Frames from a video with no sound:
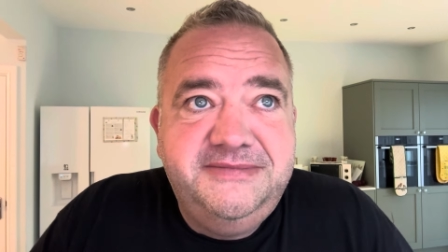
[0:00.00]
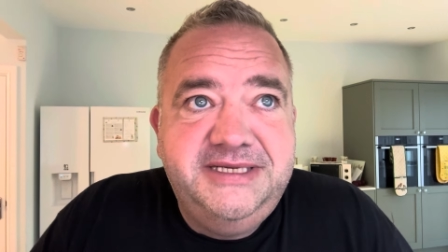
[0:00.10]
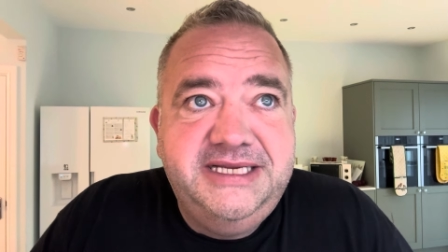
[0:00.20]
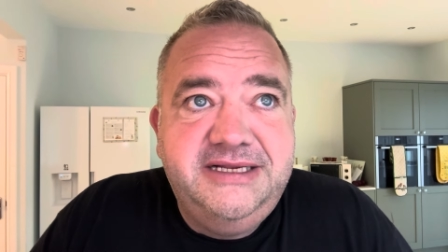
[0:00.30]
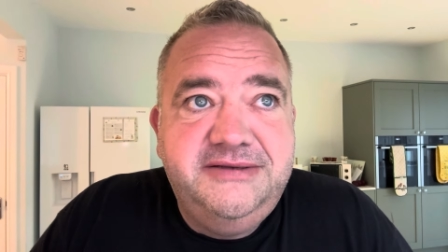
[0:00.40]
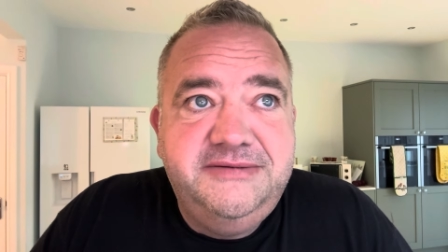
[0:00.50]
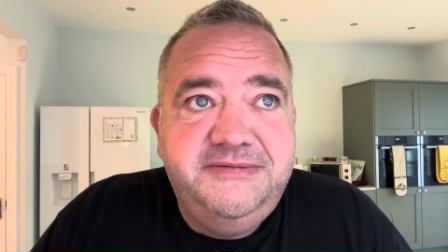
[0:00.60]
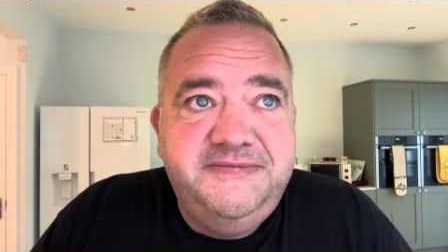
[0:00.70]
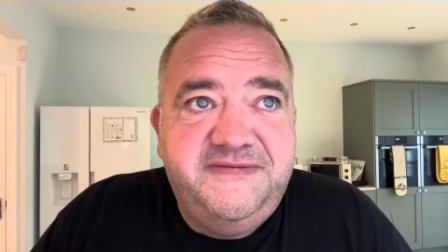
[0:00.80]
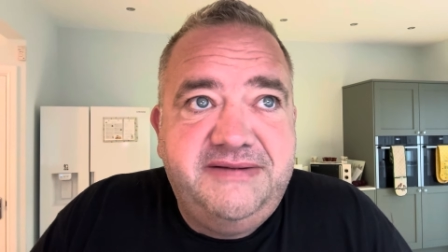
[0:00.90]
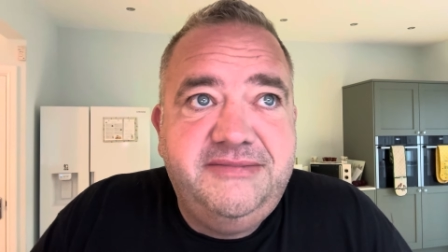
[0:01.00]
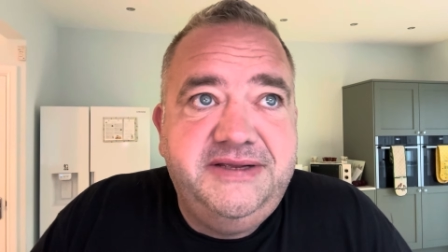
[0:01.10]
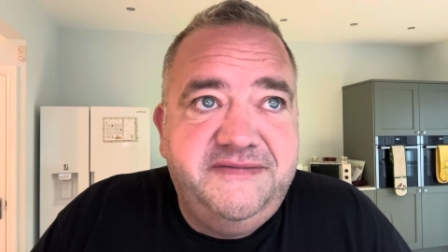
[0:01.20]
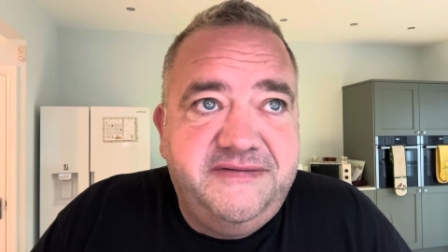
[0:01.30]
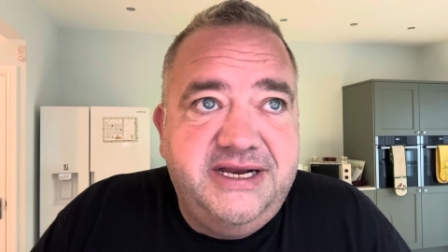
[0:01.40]
in England with my family,
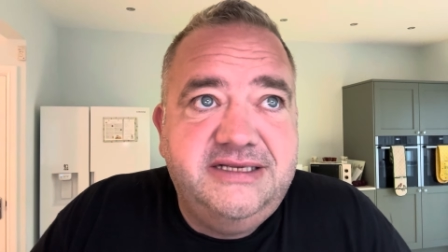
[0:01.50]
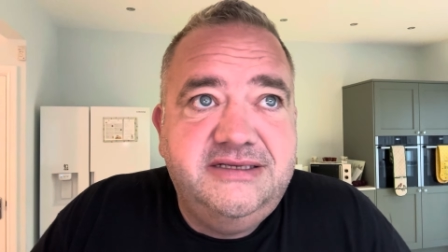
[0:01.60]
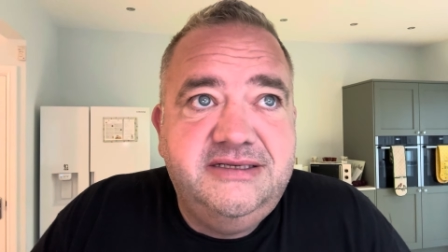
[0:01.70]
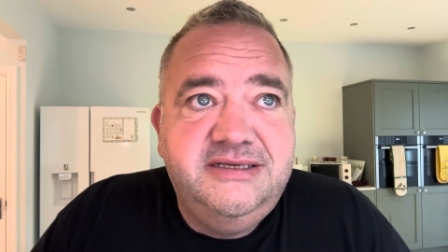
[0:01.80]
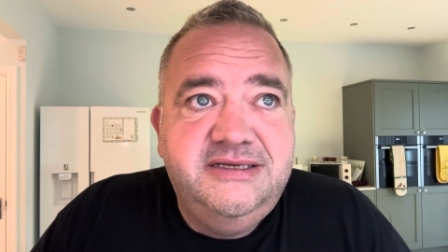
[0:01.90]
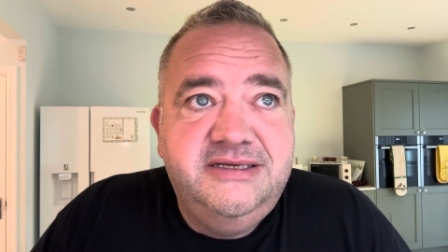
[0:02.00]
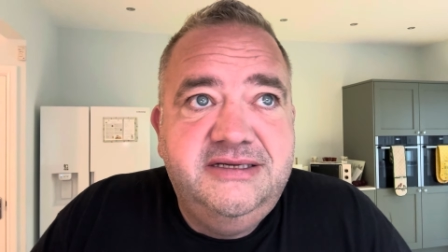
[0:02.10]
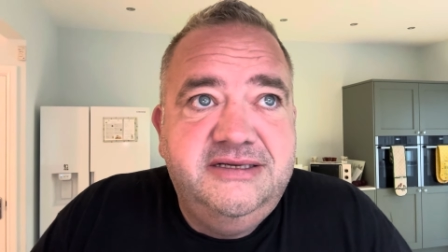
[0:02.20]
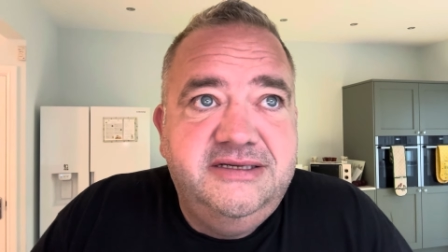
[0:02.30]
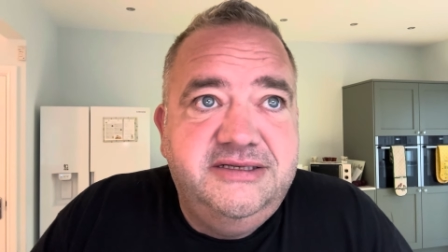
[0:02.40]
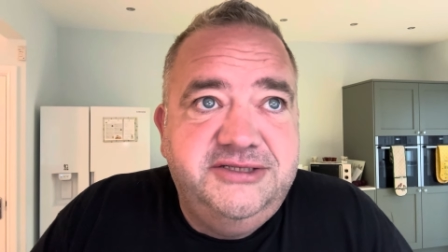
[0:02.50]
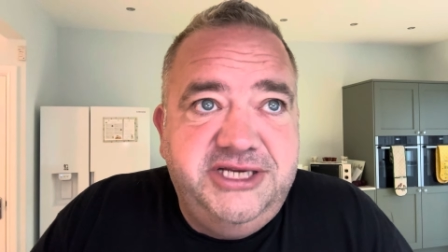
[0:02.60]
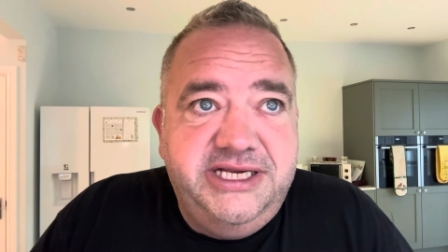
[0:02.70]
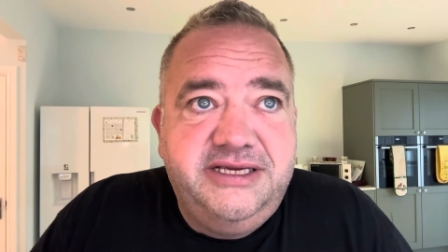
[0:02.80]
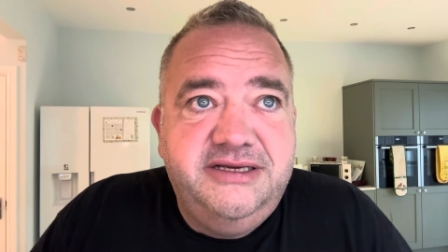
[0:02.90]
friends,
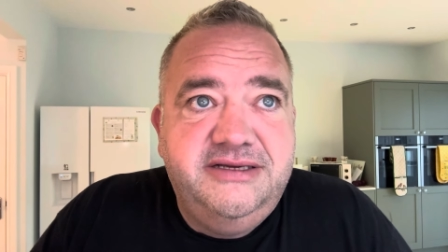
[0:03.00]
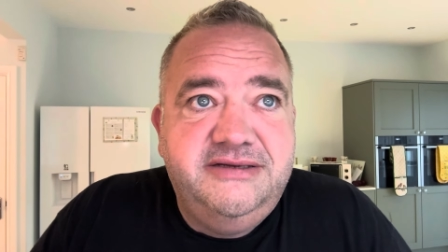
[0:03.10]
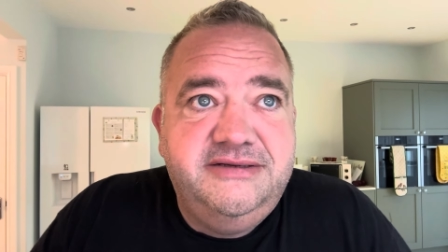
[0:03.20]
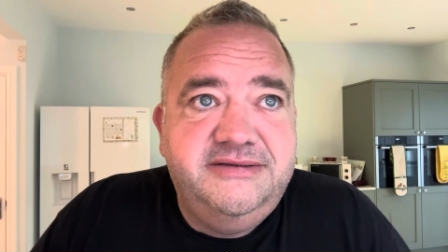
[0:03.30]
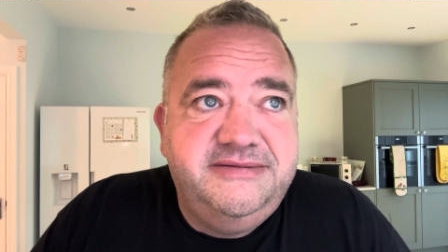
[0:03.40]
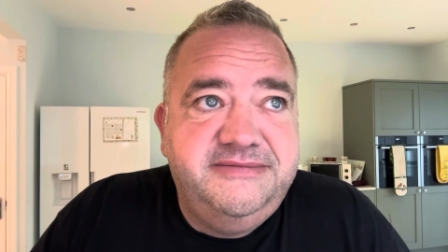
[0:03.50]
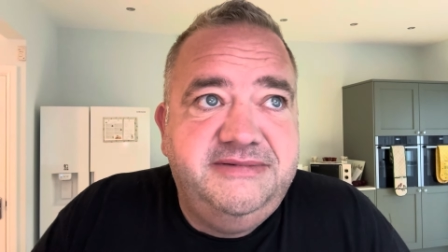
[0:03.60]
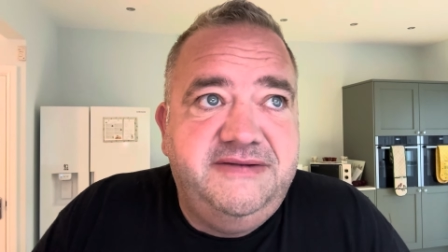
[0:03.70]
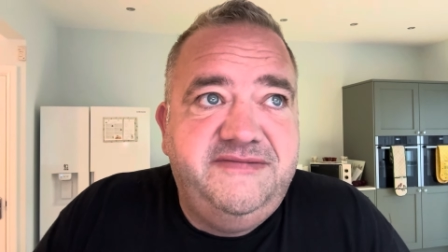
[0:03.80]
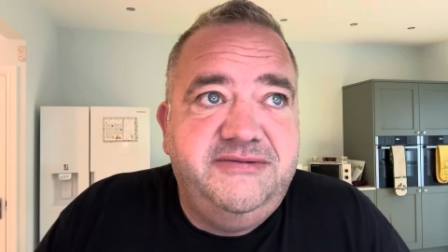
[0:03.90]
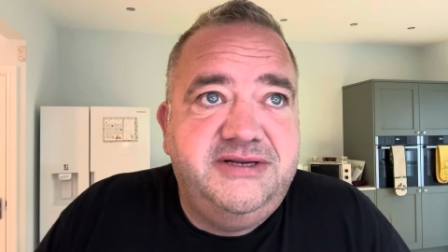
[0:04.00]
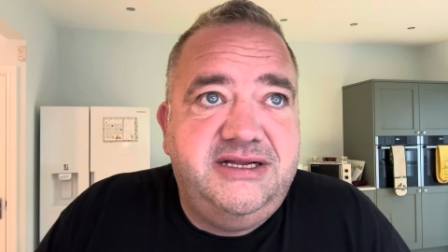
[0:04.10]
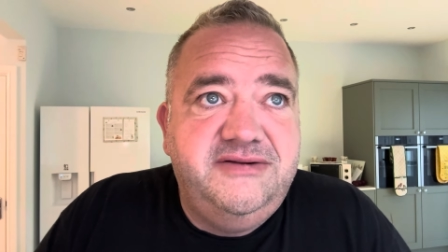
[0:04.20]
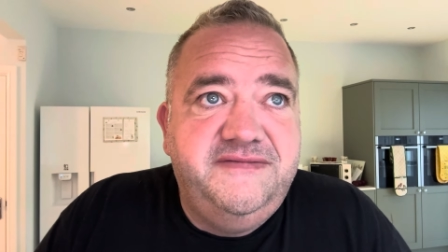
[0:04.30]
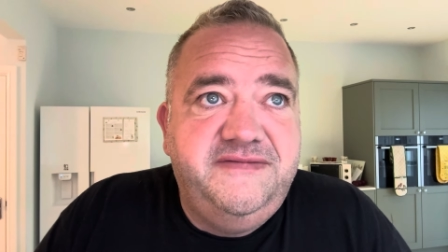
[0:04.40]
chick, everyone that
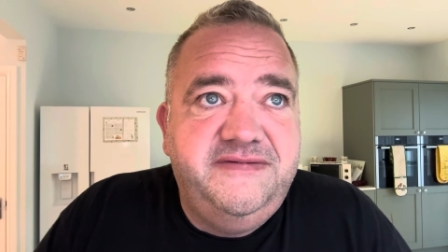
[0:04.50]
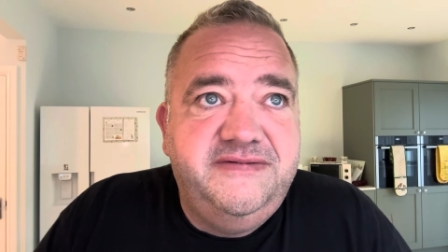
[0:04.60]
I love,